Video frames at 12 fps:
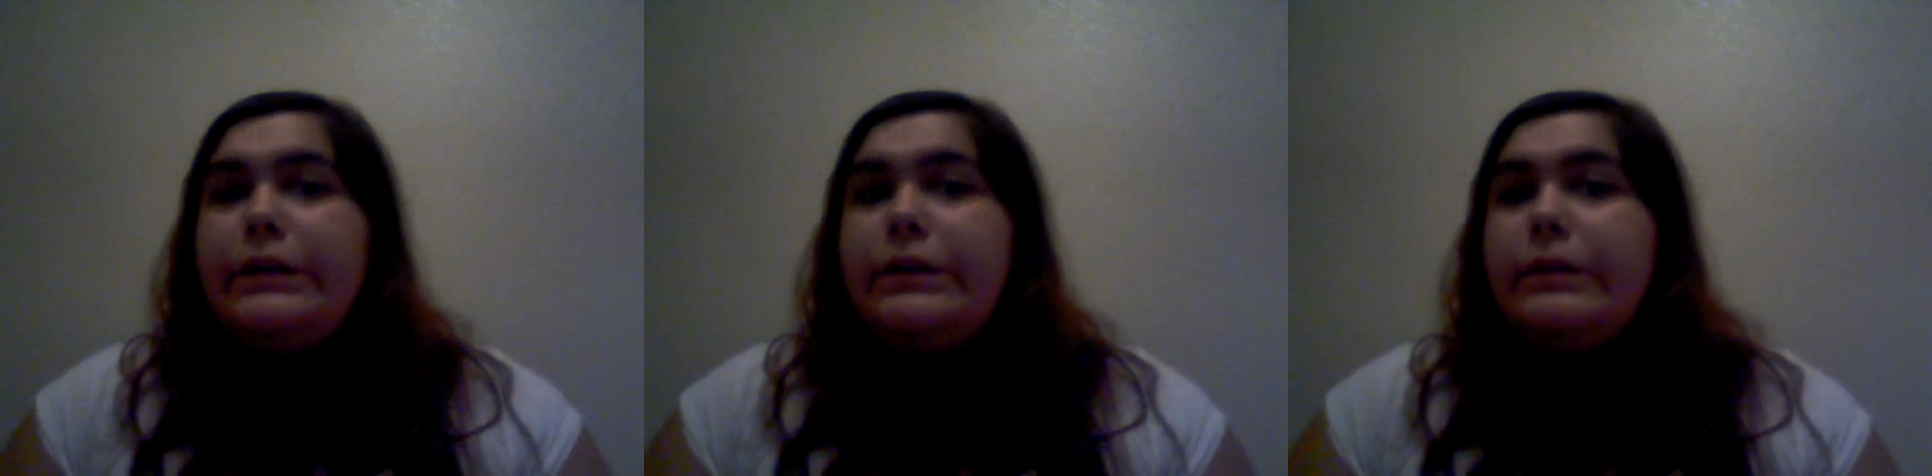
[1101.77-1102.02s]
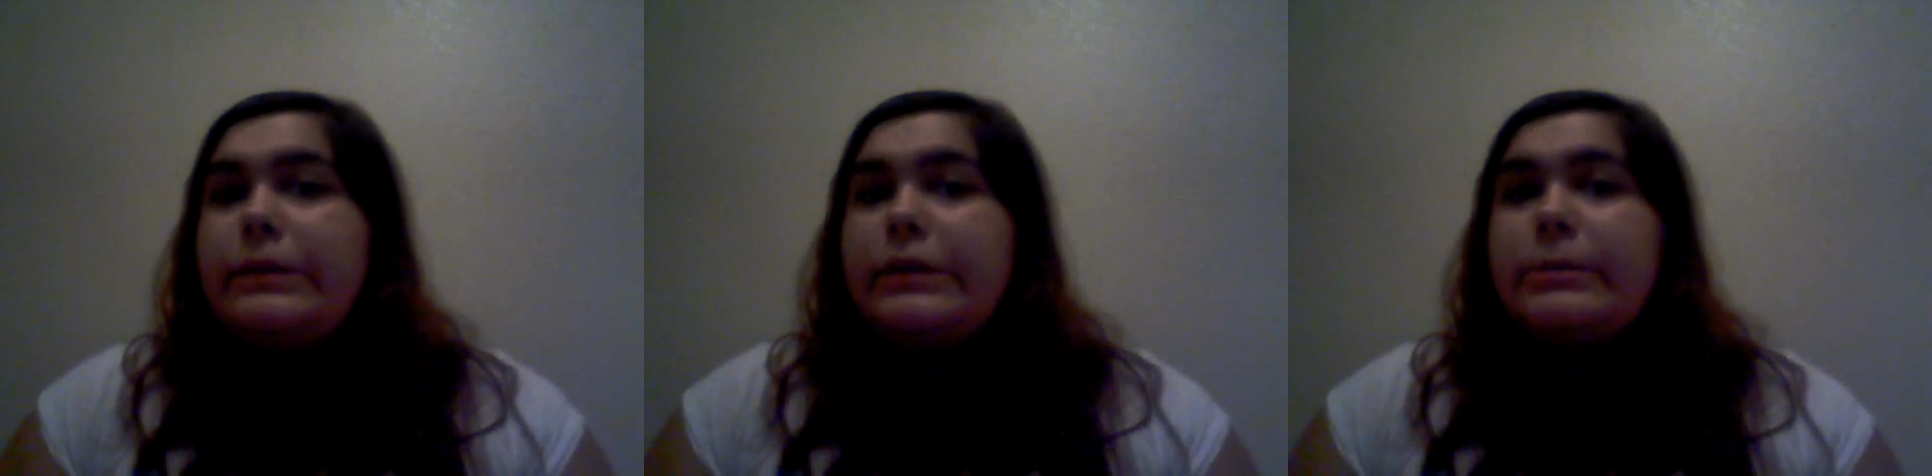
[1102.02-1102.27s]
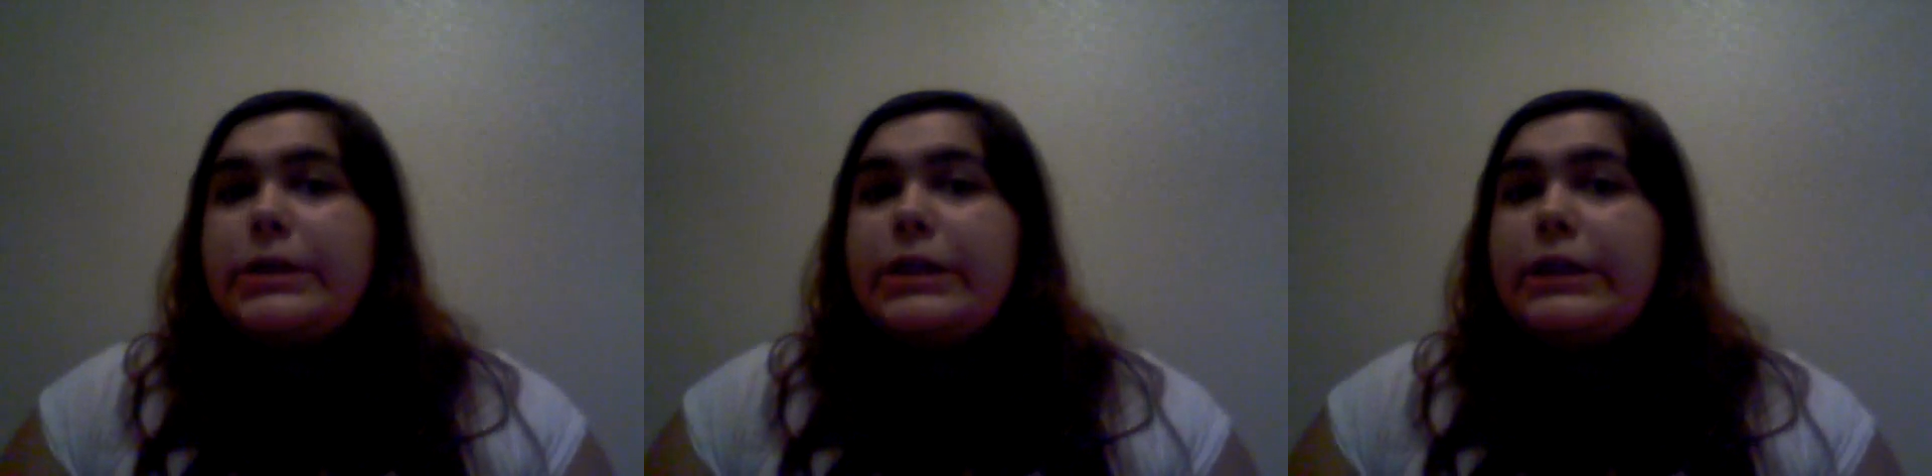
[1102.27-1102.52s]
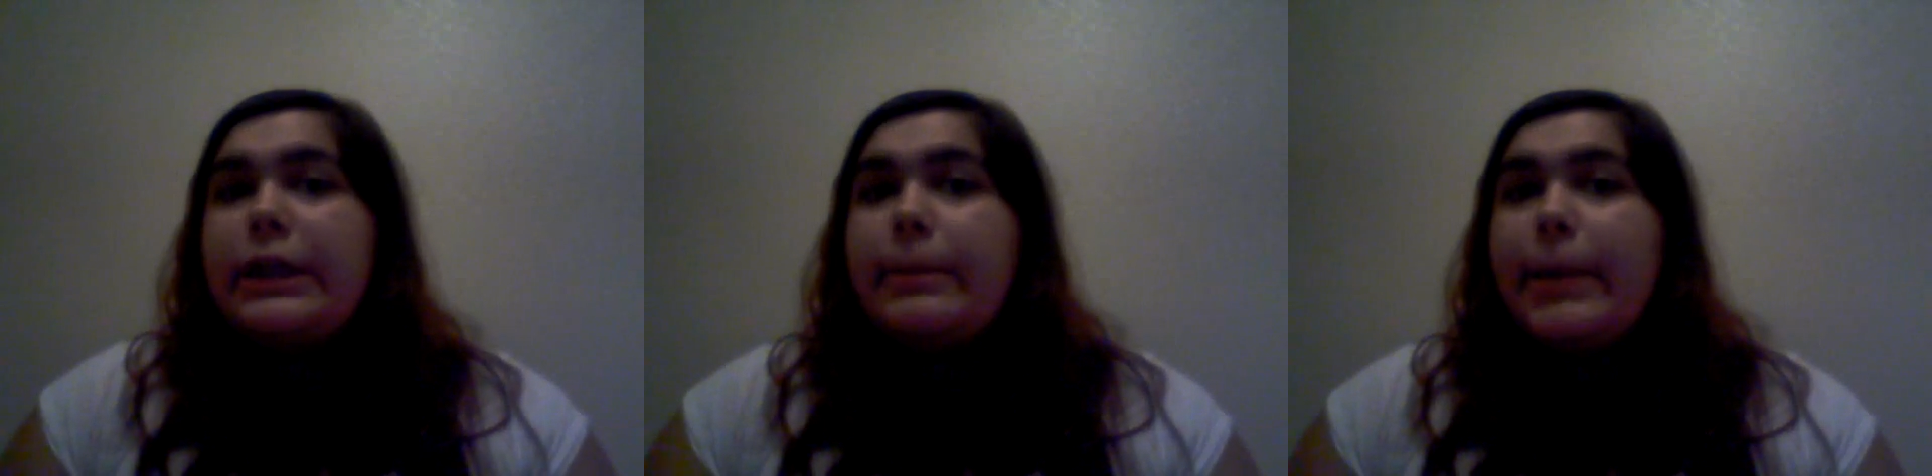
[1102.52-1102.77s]
know what I'm
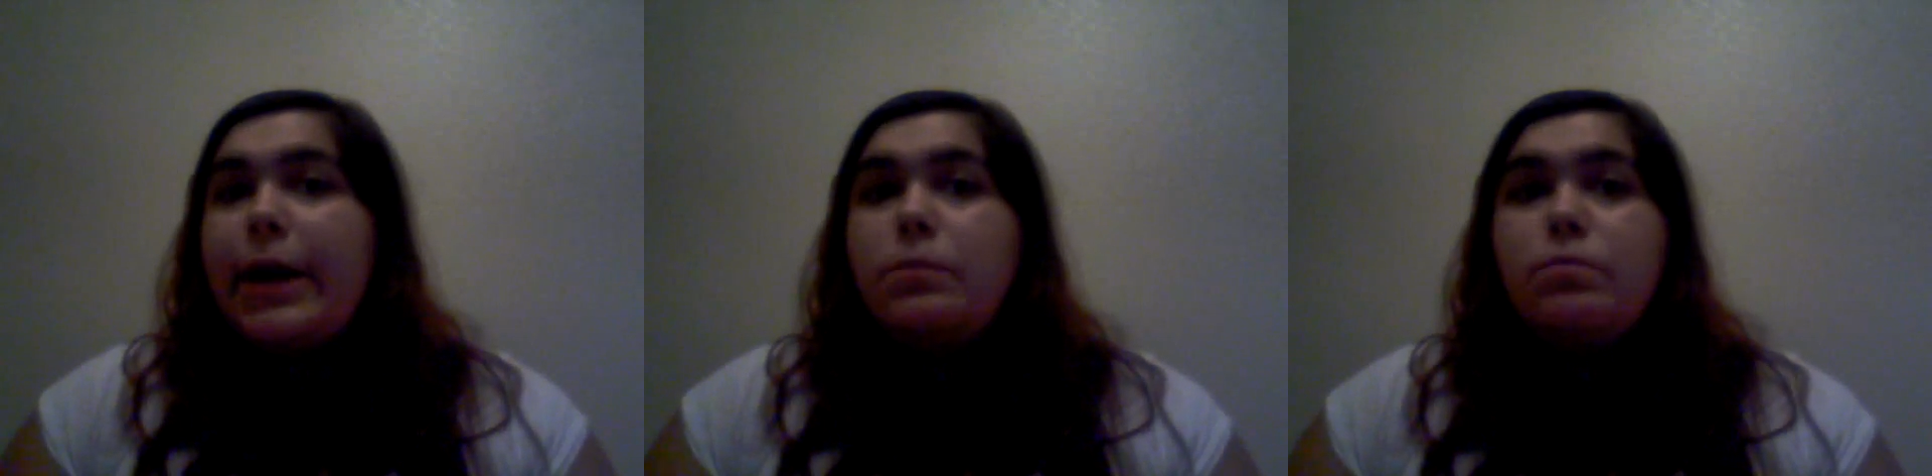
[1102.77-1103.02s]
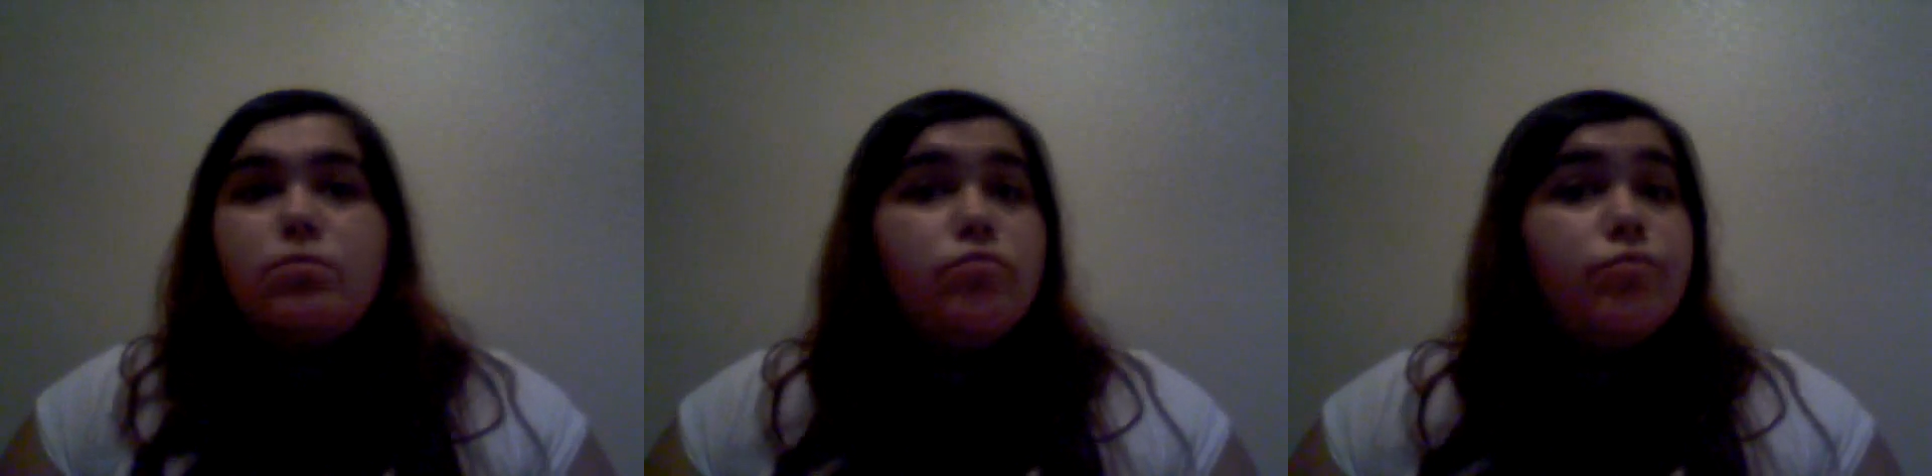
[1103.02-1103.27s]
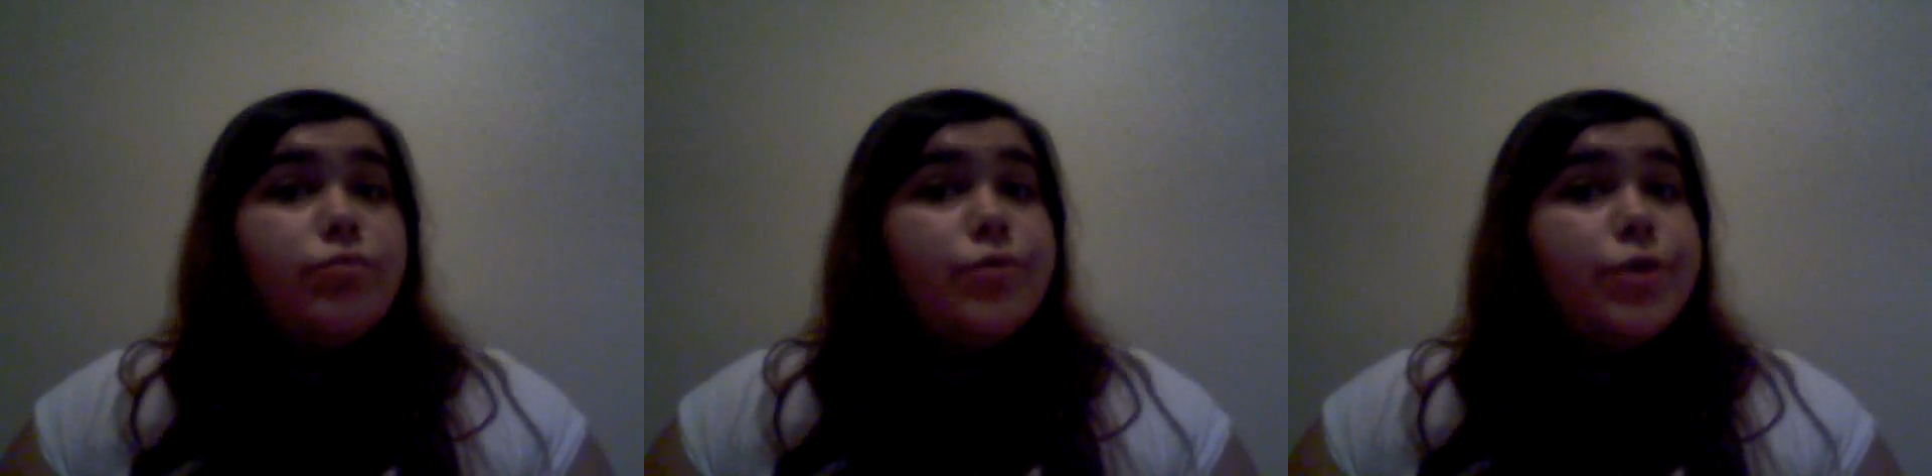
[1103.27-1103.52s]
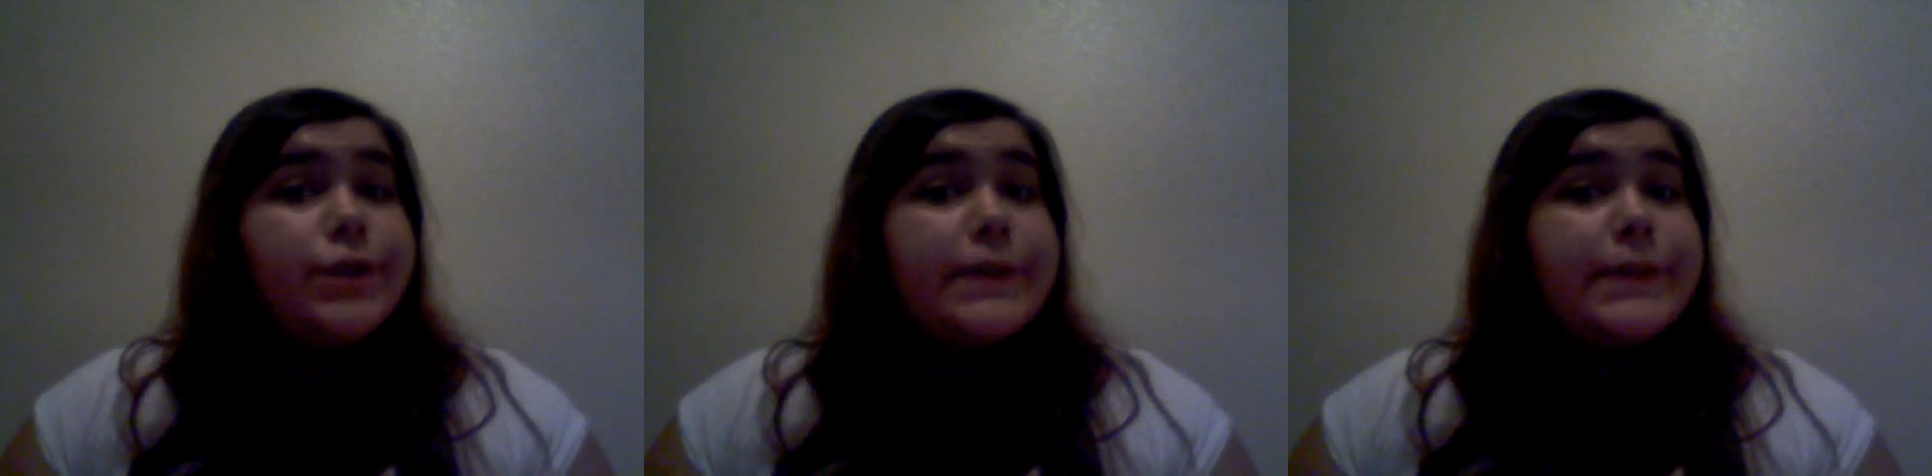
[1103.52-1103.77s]
talking about.
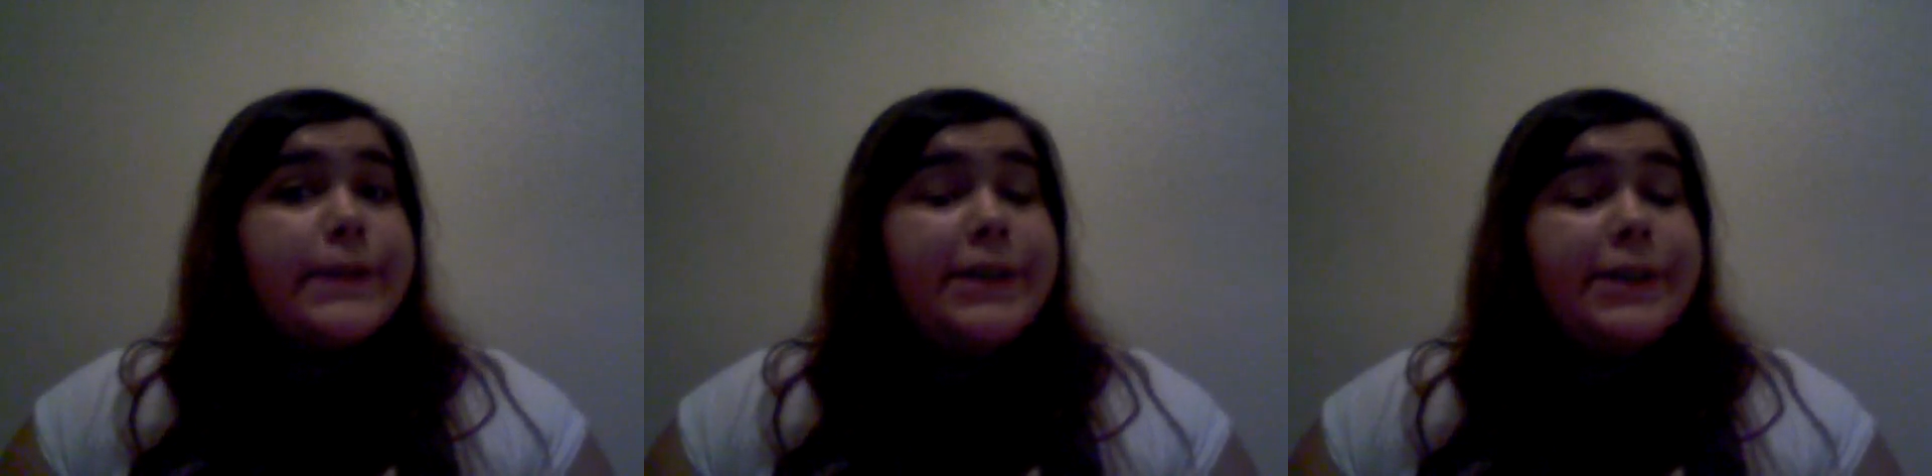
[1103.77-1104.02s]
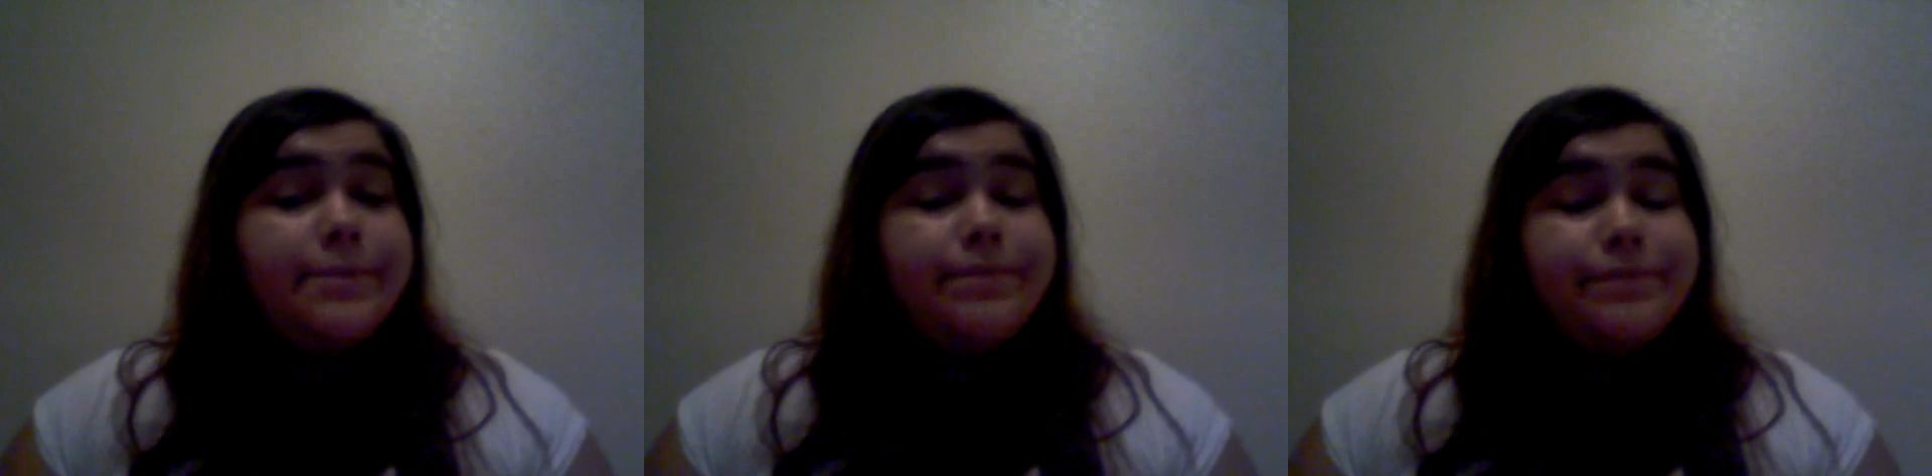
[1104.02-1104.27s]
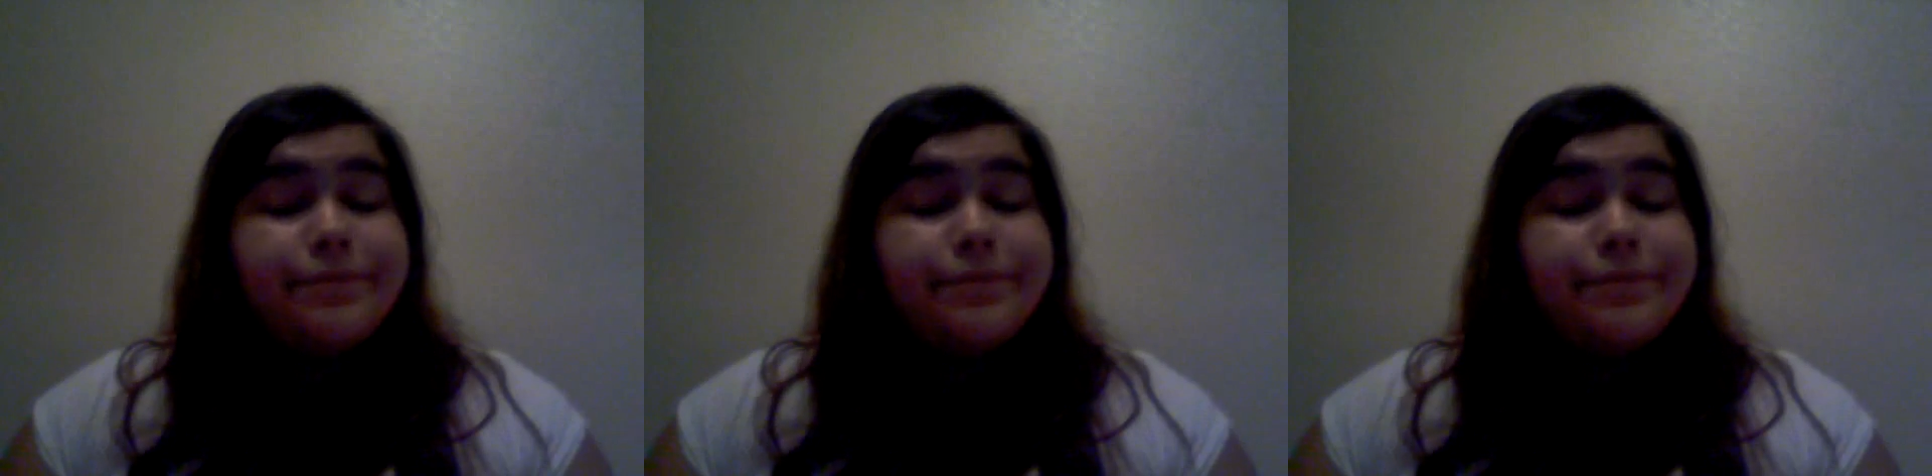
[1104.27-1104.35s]
Just saying.